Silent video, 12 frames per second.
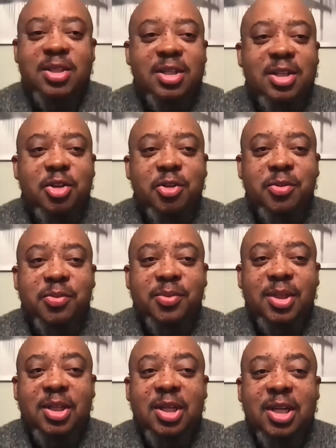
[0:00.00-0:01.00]
the issue.
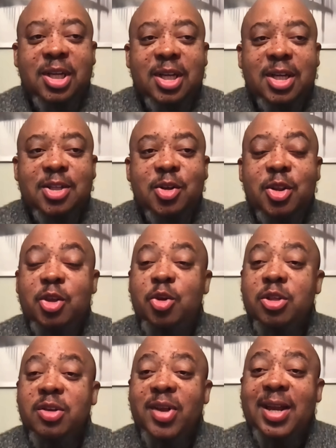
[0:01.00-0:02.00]
So the
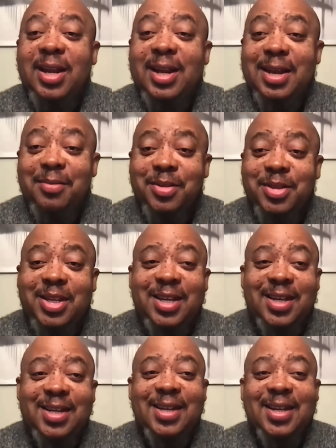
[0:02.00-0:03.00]
use of LLMs
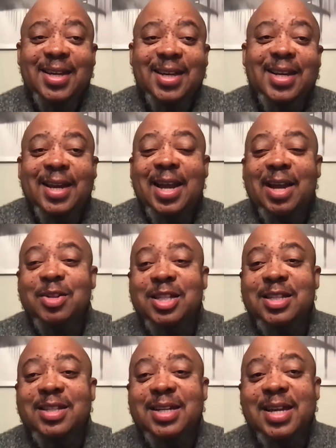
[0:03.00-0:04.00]
in
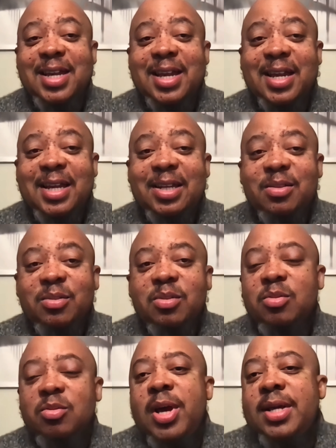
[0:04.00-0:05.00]
accounting
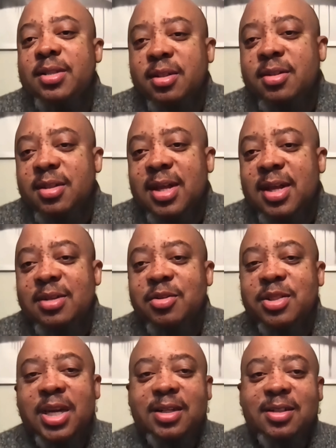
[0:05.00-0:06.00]
raises, as you
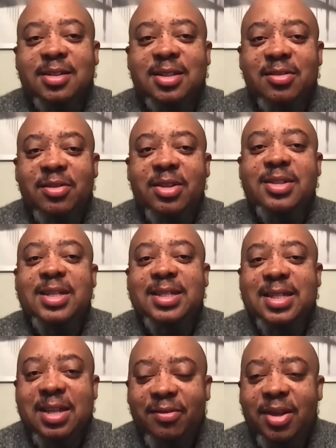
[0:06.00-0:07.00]
said,
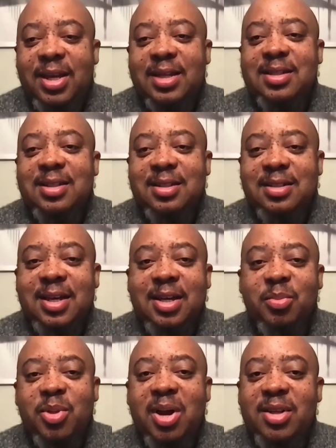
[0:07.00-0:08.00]
significant
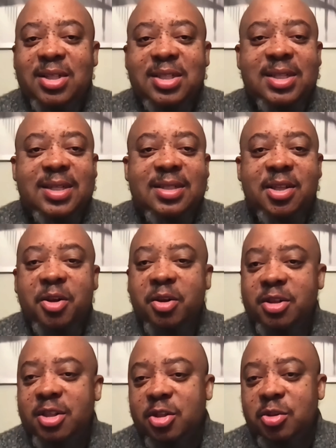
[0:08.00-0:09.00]
data privacy and
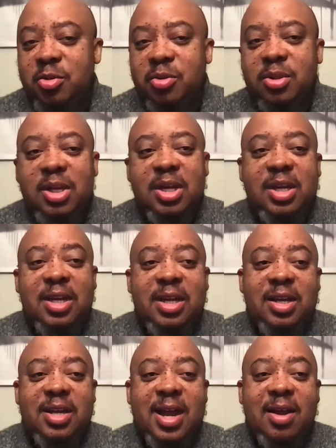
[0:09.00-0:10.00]
security issues.
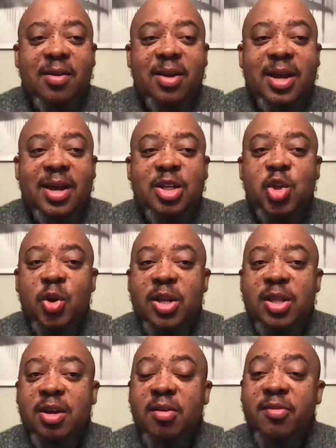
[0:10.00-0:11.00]
Now,
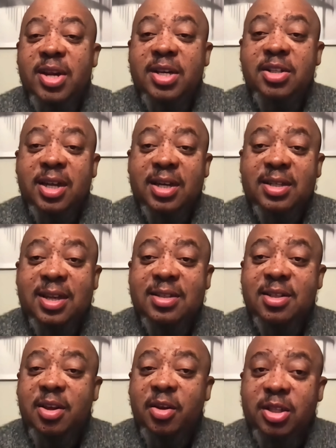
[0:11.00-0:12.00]
ensuring the confidentiality and
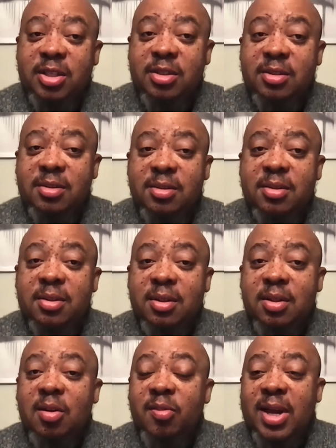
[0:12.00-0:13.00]
security
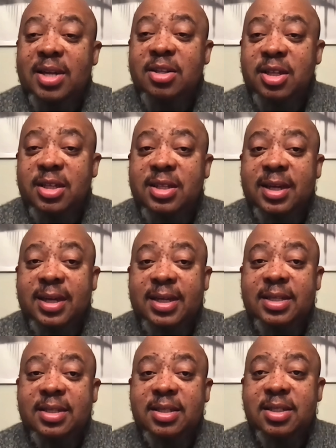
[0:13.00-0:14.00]
of financial data
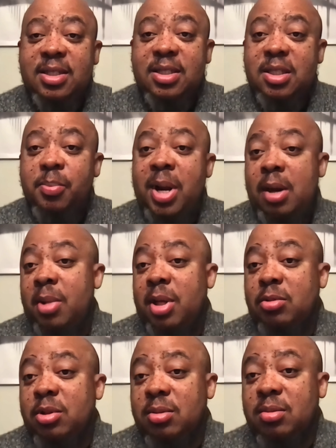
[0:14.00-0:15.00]
is
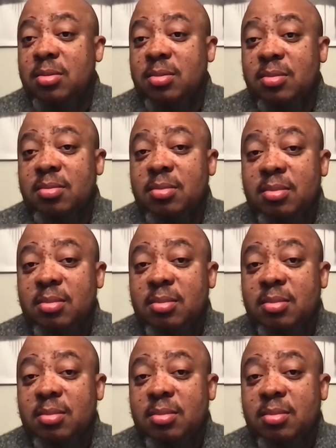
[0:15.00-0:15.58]
paramount, I